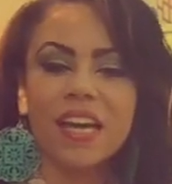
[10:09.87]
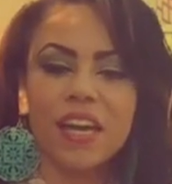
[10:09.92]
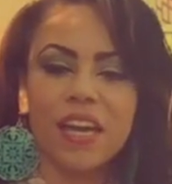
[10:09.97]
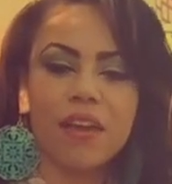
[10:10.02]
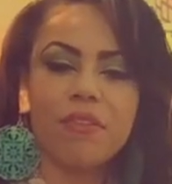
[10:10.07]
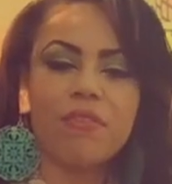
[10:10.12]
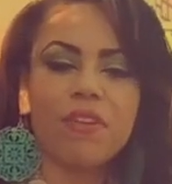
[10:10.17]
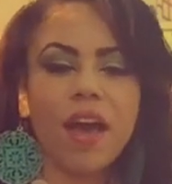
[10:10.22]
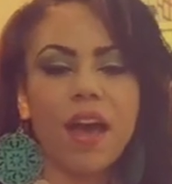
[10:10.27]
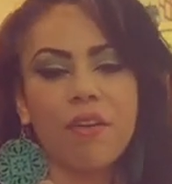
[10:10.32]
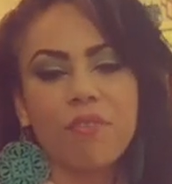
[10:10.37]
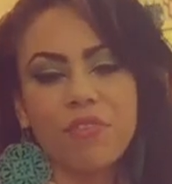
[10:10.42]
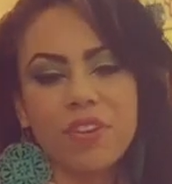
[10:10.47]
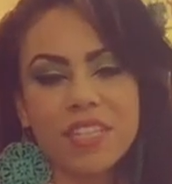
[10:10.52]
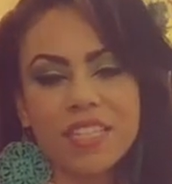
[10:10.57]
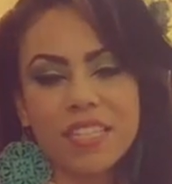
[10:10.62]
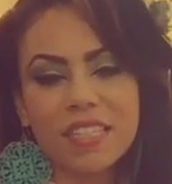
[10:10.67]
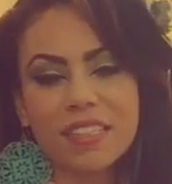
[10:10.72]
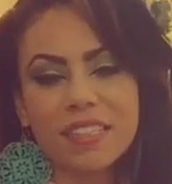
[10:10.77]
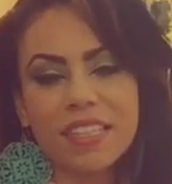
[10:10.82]
if not
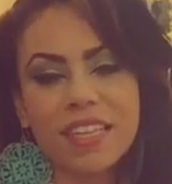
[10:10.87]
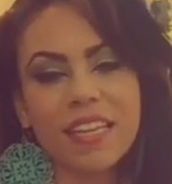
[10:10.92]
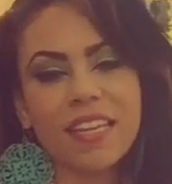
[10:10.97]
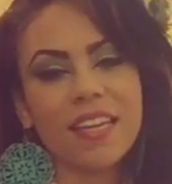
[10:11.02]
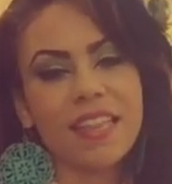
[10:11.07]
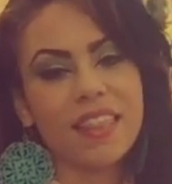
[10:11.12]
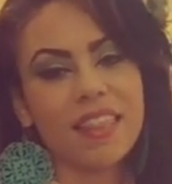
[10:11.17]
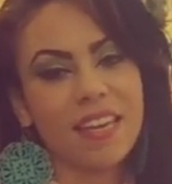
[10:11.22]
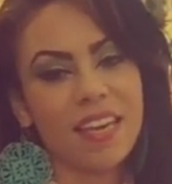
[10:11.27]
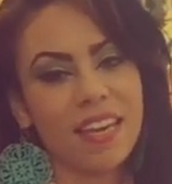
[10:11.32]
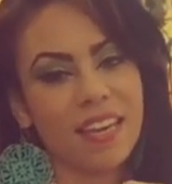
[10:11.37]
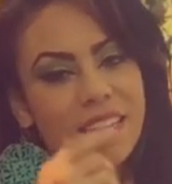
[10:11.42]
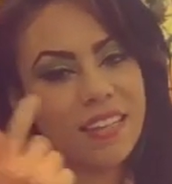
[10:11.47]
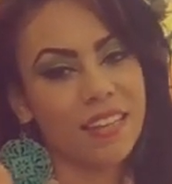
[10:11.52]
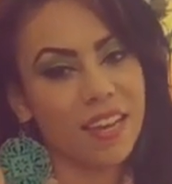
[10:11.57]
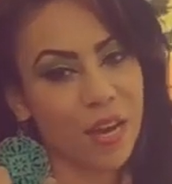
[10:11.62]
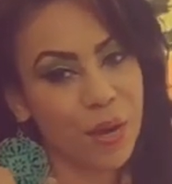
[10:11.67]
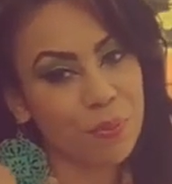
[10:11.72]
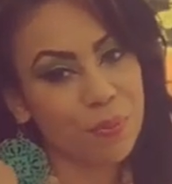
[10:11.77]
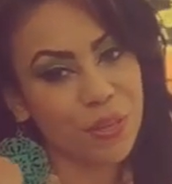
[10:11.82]
physically, then
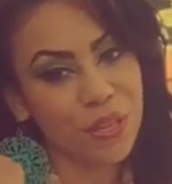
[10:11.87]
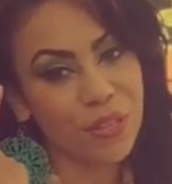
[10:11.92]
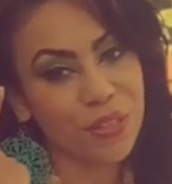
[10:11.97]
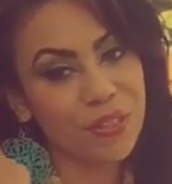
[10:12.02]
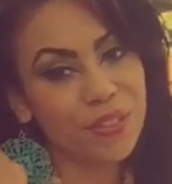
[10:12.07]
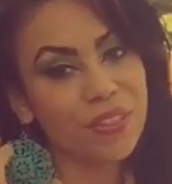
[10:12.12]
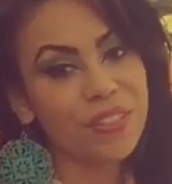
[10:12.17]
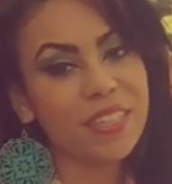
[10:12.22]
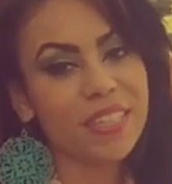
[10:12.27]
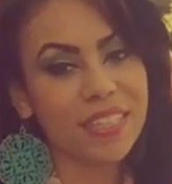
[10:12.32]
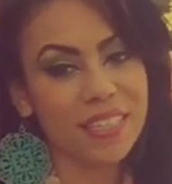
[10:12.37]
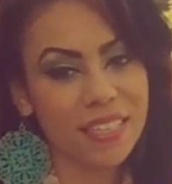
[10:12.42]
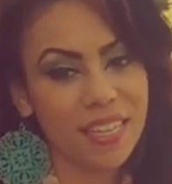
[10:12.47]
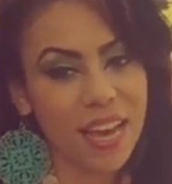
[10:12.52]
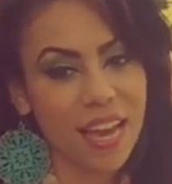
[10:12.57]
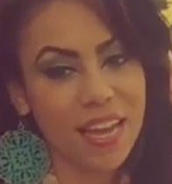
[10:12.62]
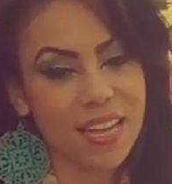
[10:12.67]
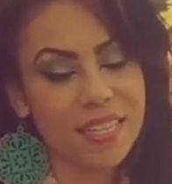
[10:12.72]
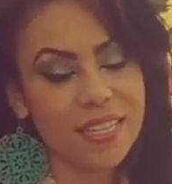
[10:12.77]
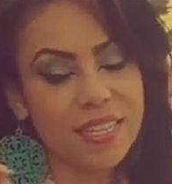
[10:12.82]
up here,
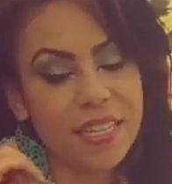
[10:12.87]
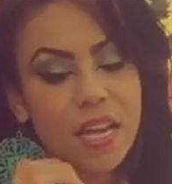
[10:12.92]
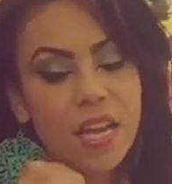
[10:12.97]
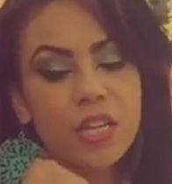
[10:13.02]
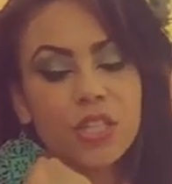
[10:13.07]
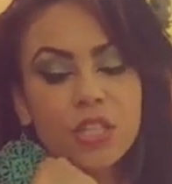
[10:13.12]
yes.